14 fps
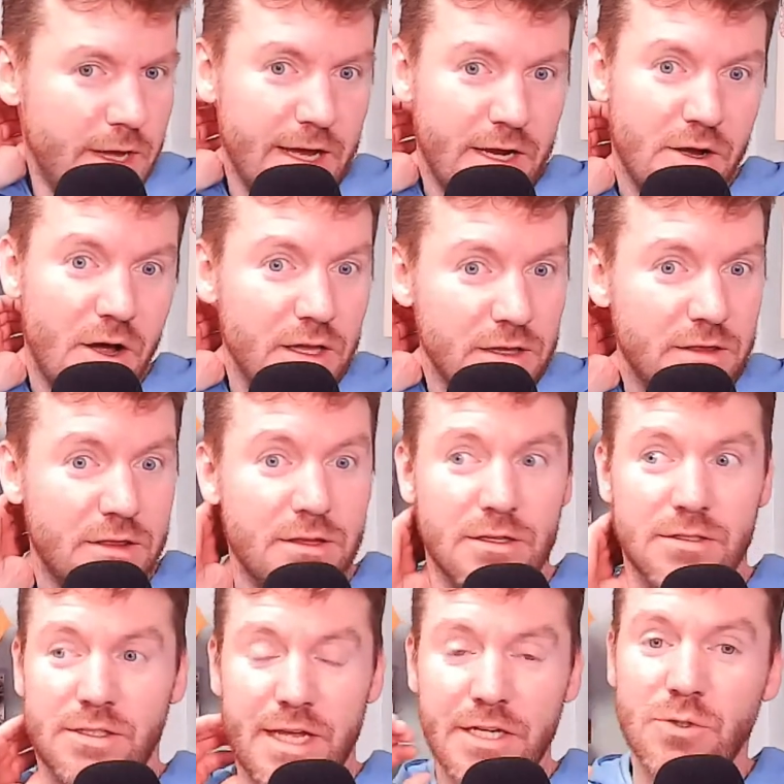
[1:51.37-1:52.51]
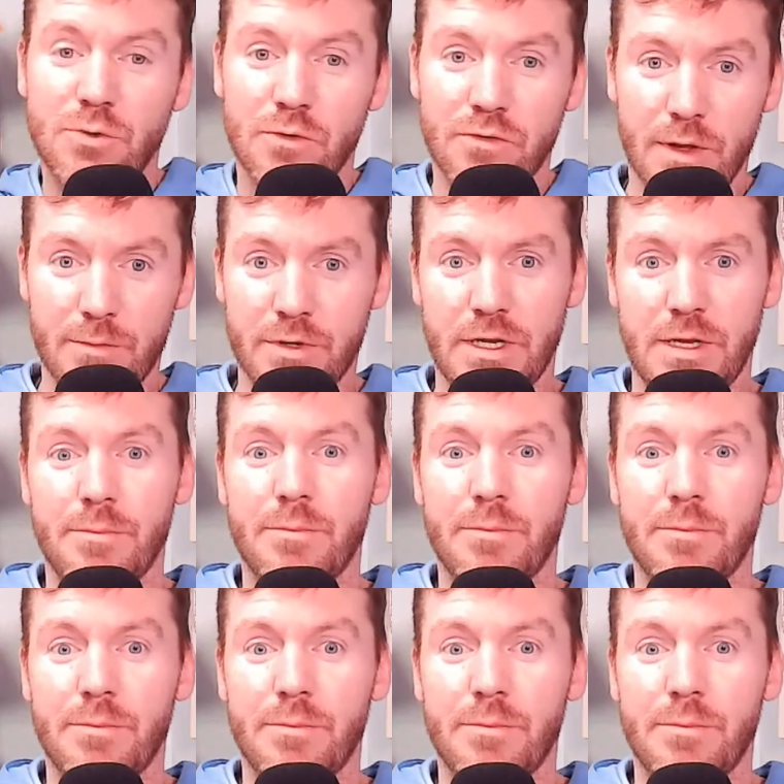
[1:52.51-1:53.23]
I call it the Statue of Liberty,